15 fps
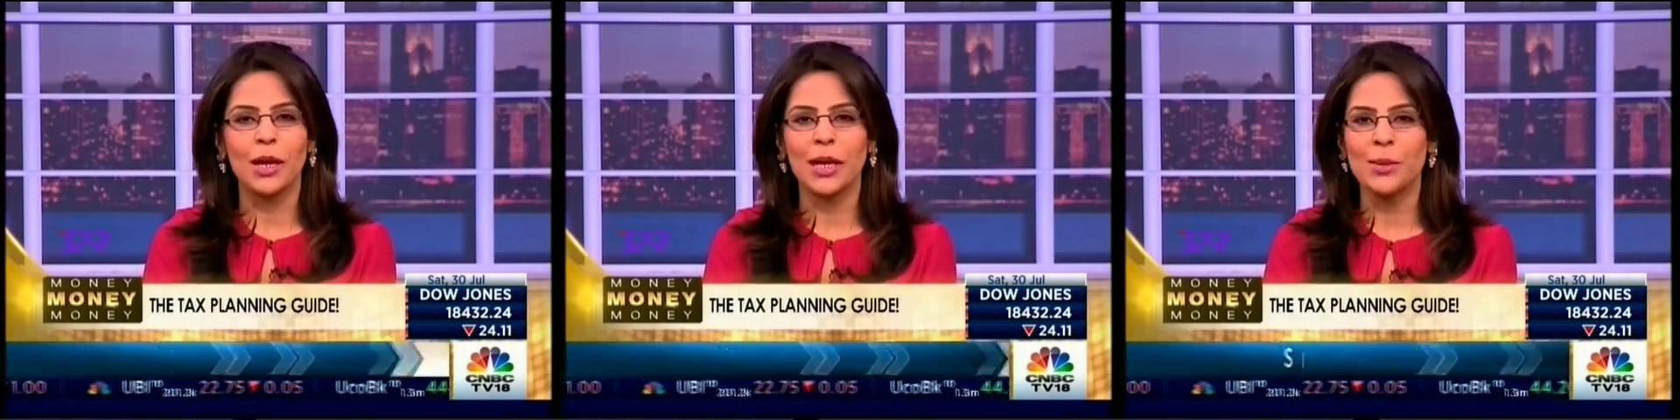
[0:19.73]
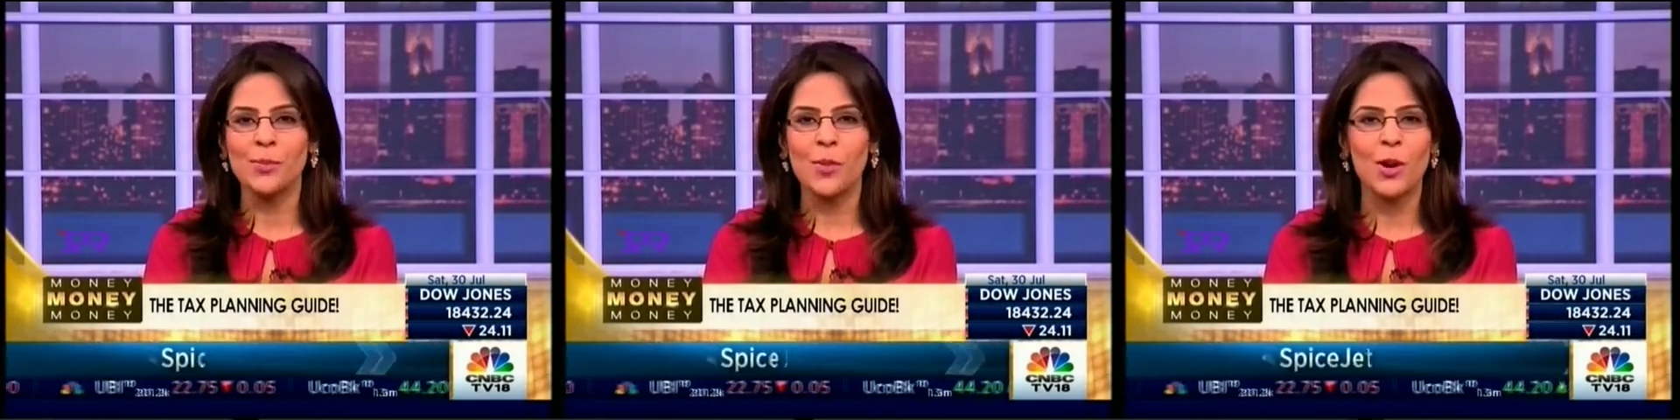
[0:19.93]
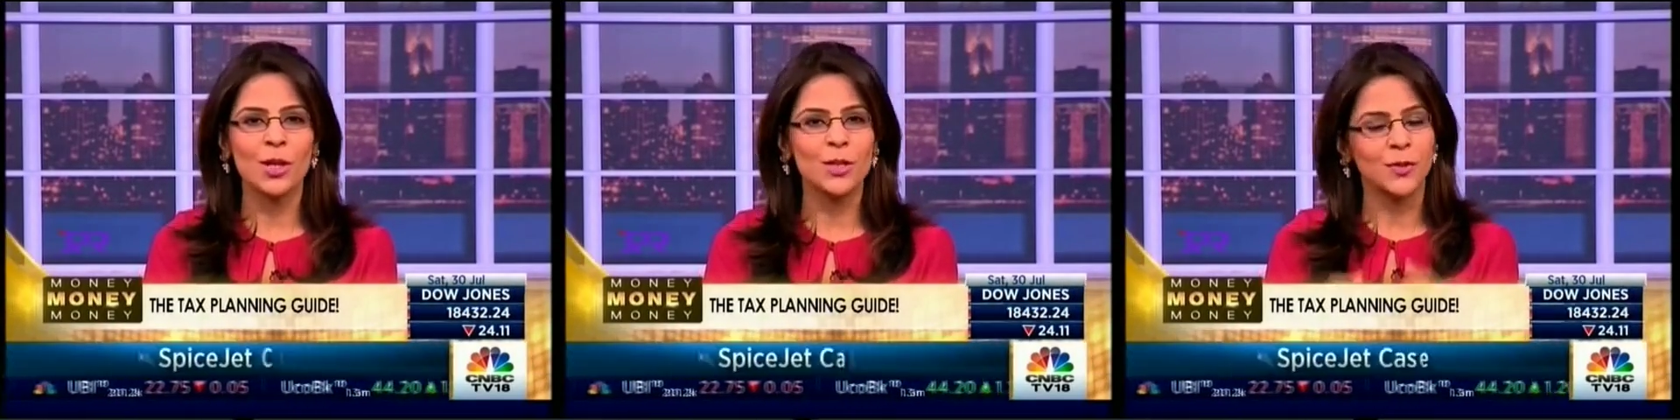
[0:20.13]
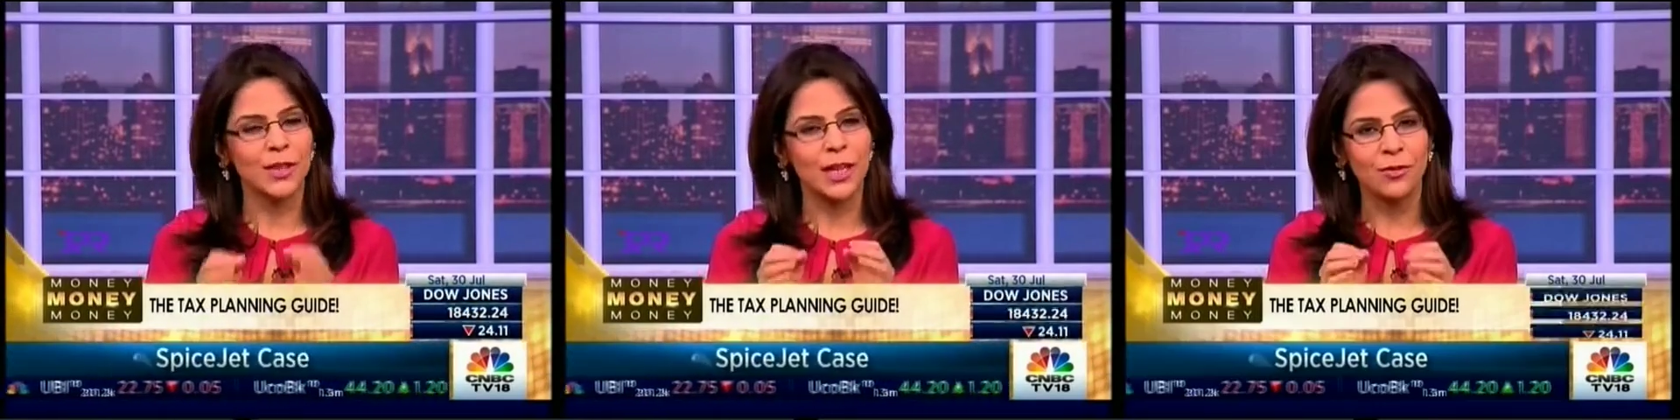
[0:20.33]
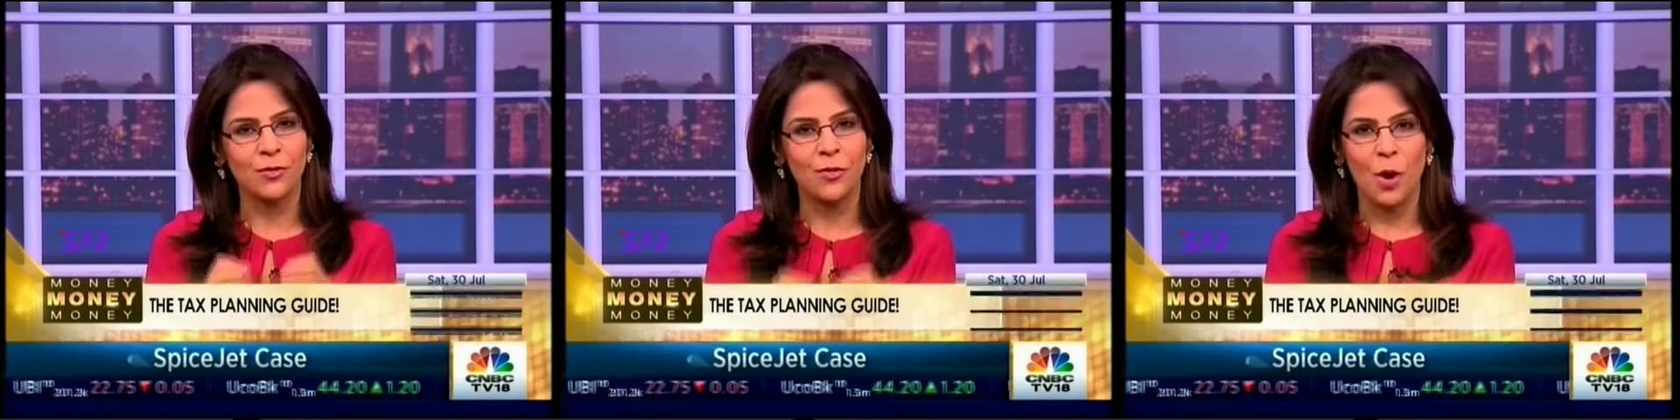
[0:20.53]
inbox for
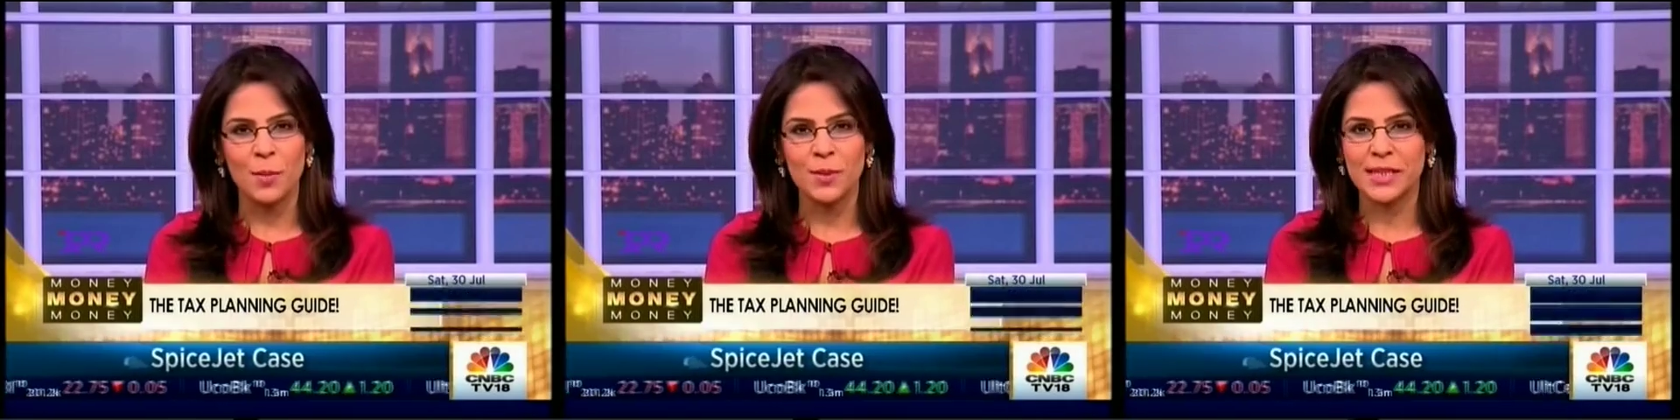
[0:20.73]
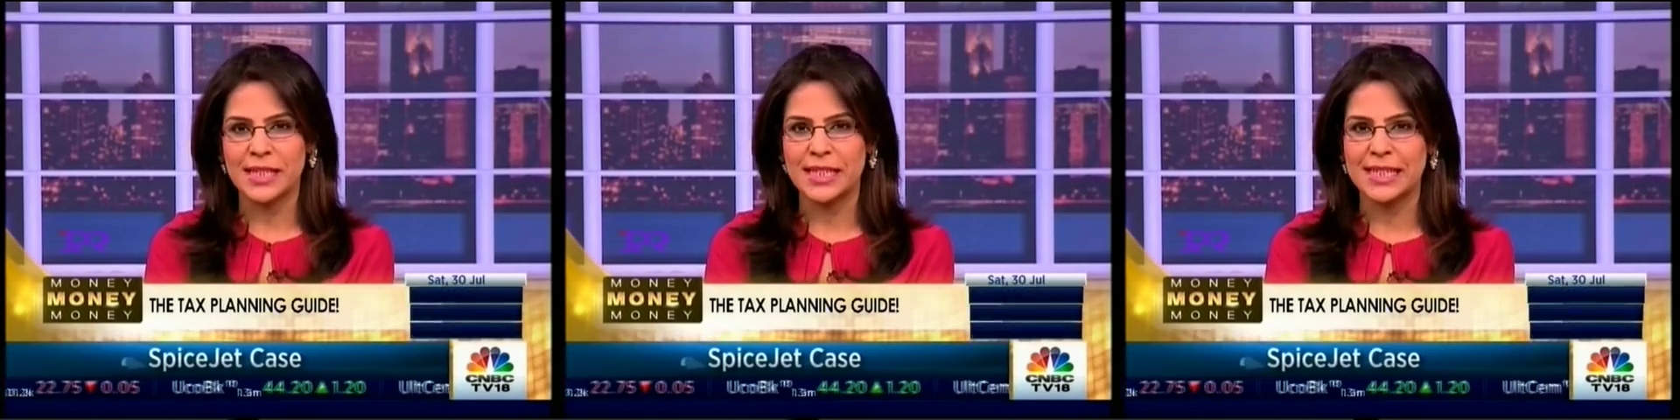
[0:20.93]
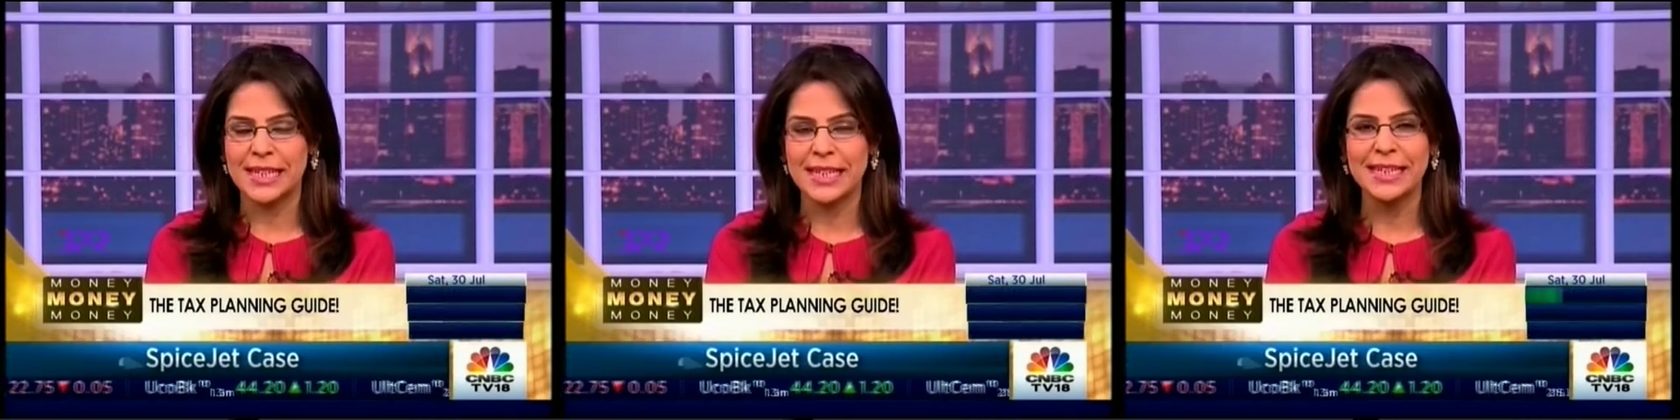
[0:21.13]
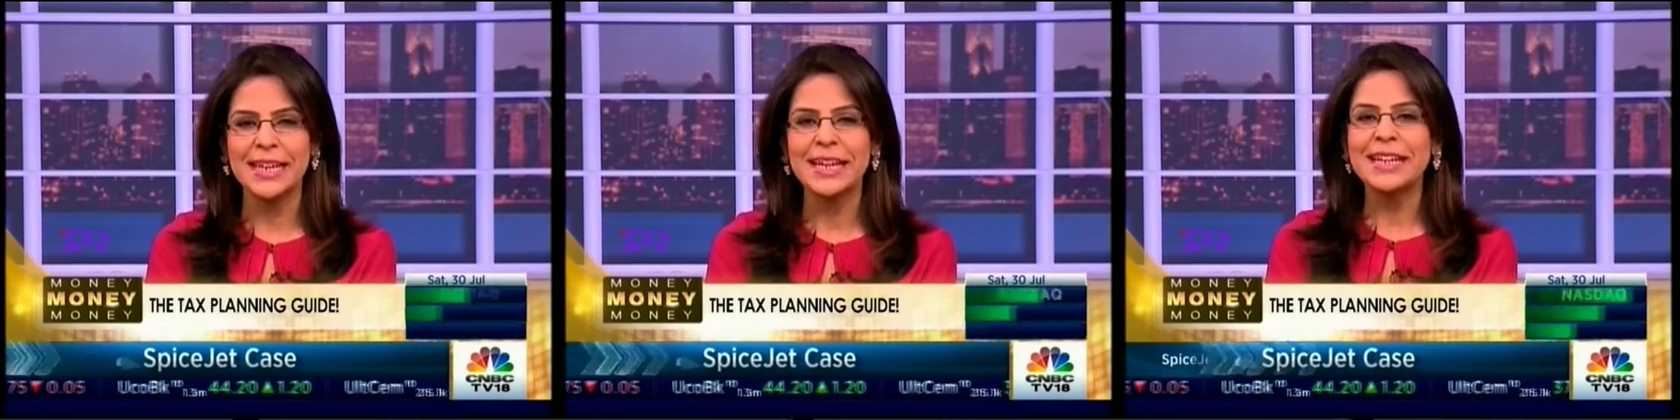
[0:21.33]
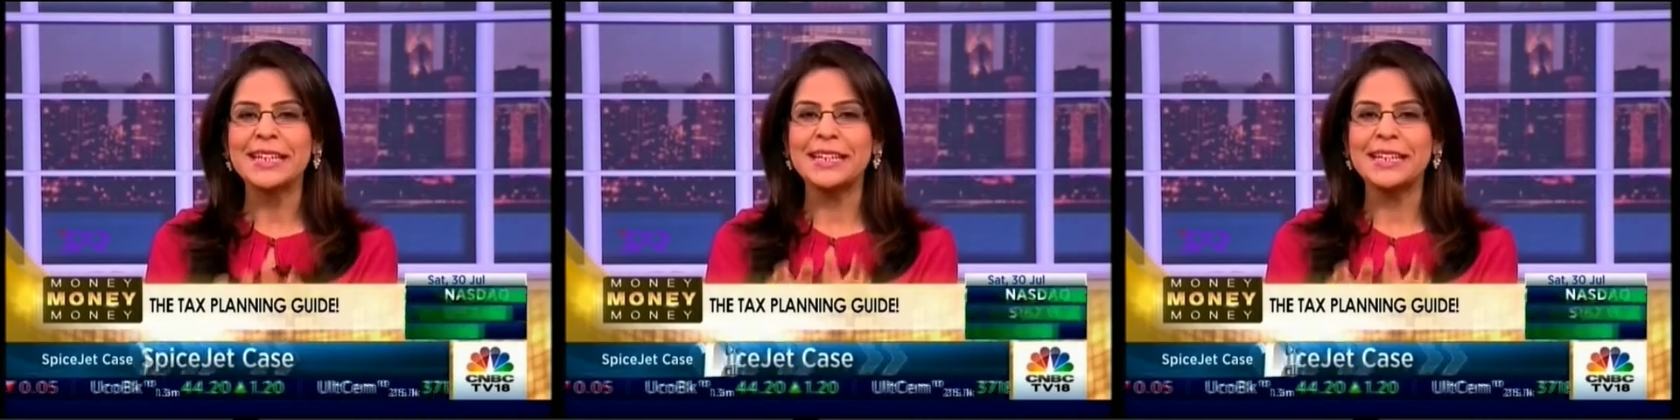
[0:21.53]
that Form 16,